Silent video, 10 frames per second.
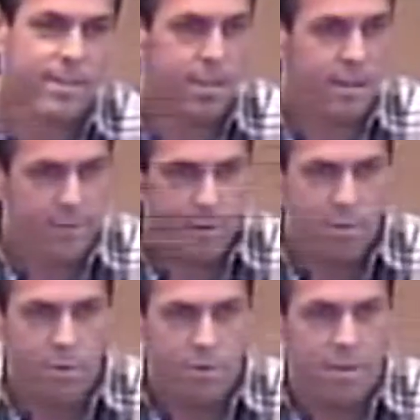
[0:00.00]
had lived in
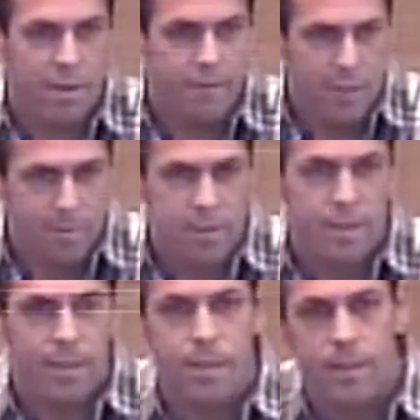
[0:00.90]
Rosemont,
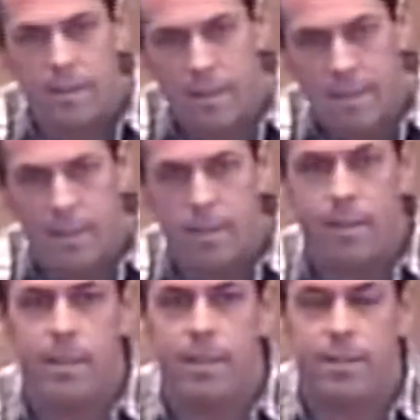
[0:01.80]
Farmington, and then
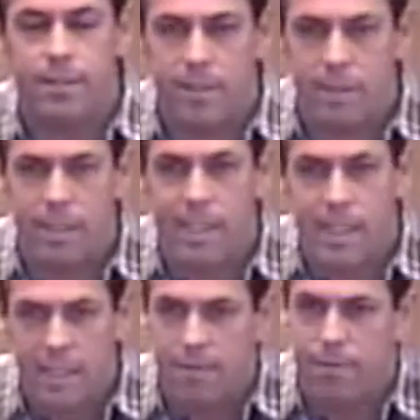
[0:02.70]
I'd settled in
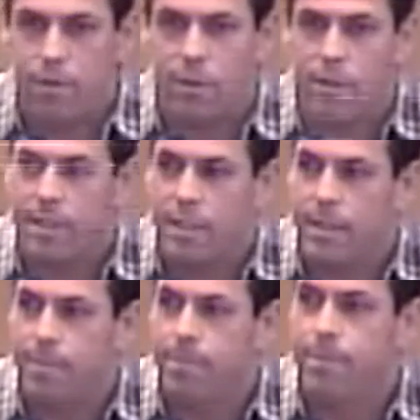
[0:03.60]
Eagan for a long
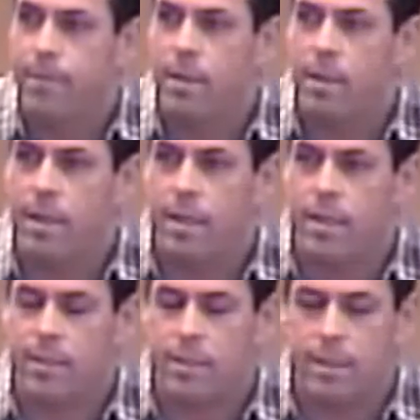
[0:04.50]
time.
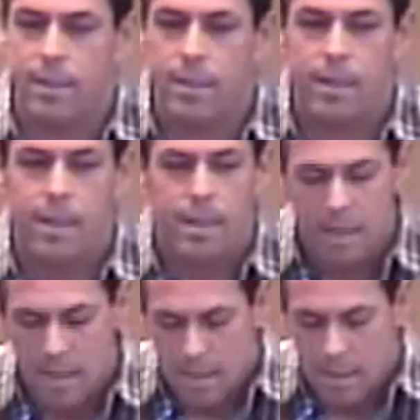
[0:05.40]
And
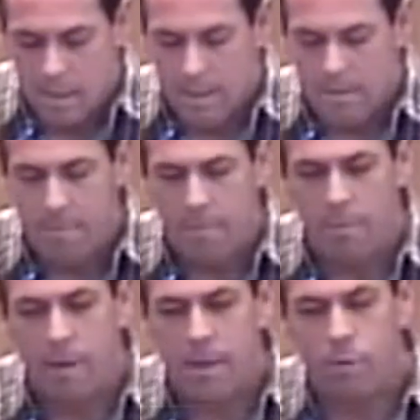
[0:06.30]

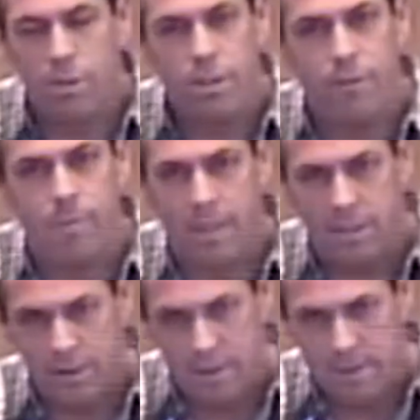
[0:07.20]
I originally from
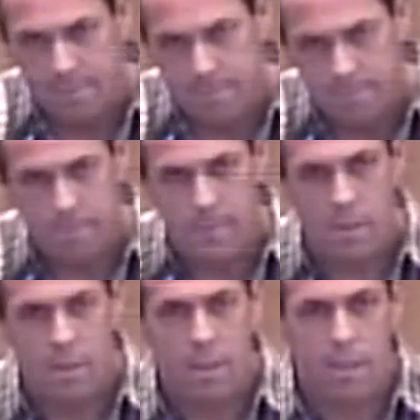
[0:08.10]
Hutchinson.
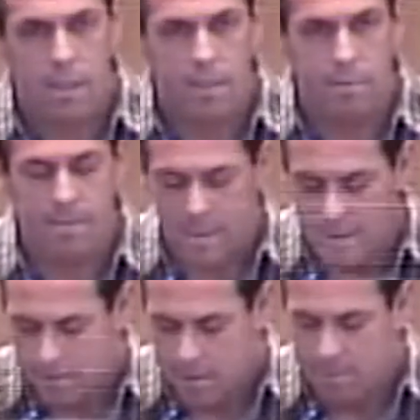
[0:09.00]
I come
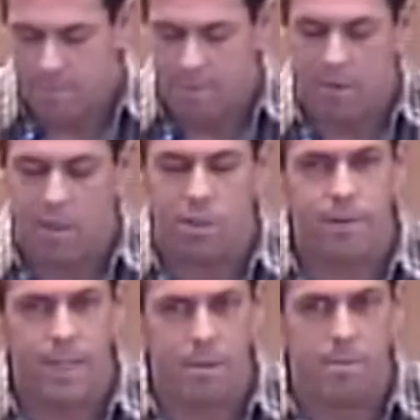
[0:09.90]
from a large
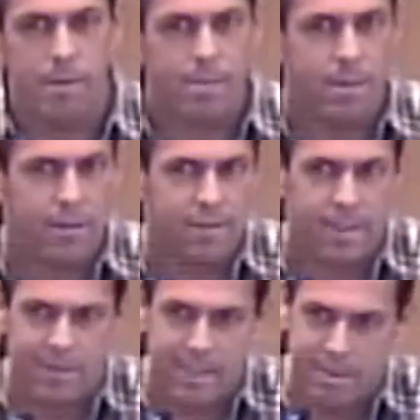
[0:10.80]
family. My mom has
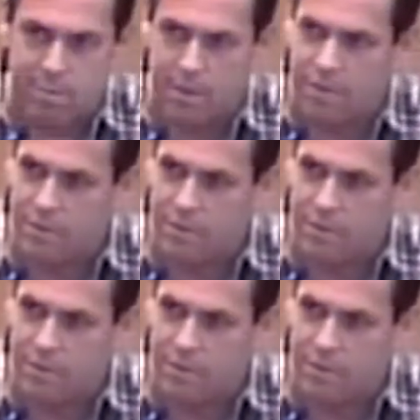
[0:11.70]
17 brothers and